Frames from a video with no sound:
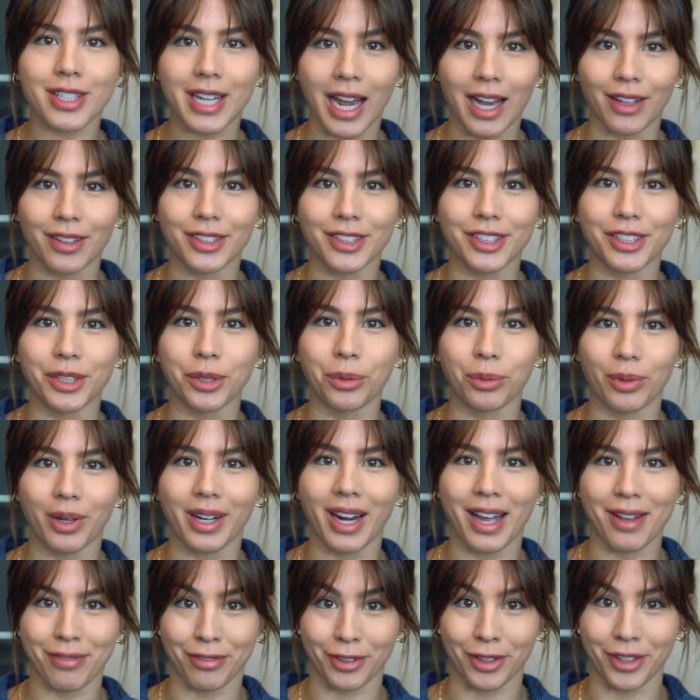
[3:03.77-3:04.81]
telling you what
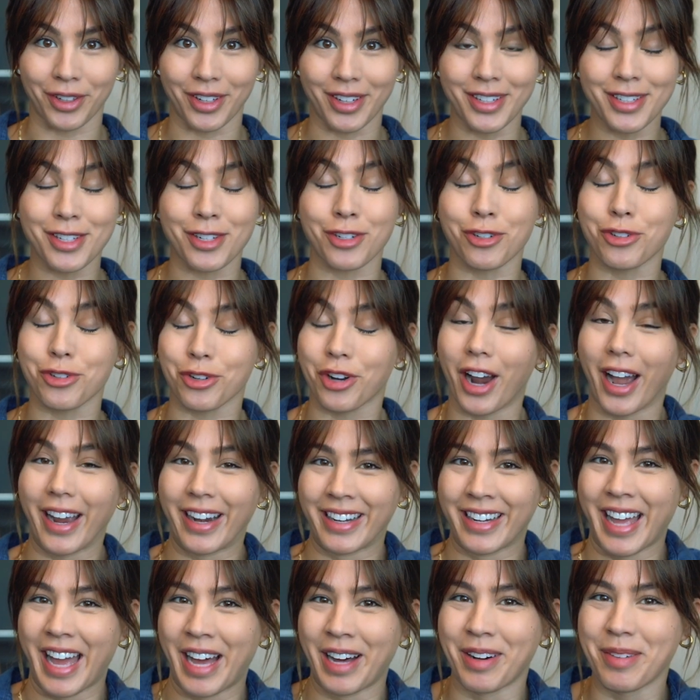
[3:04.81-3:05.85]
I've learned to try
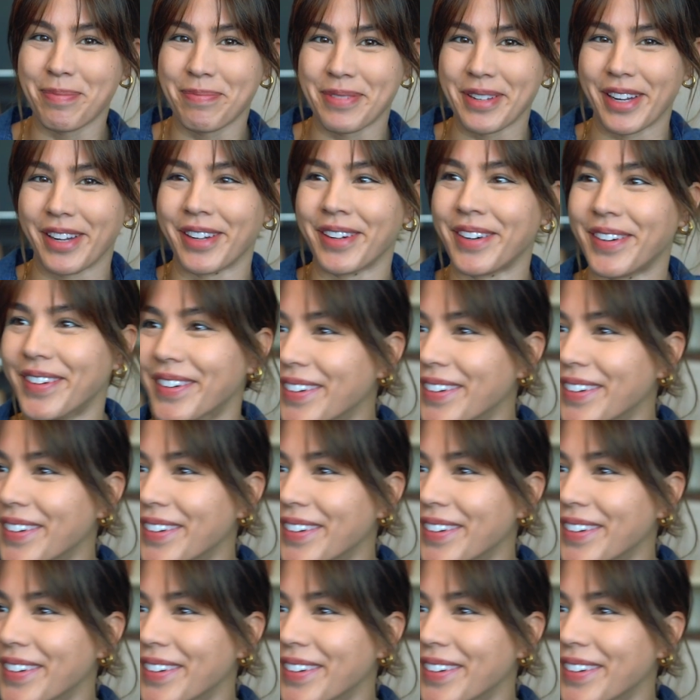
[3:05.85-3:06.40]
and help you.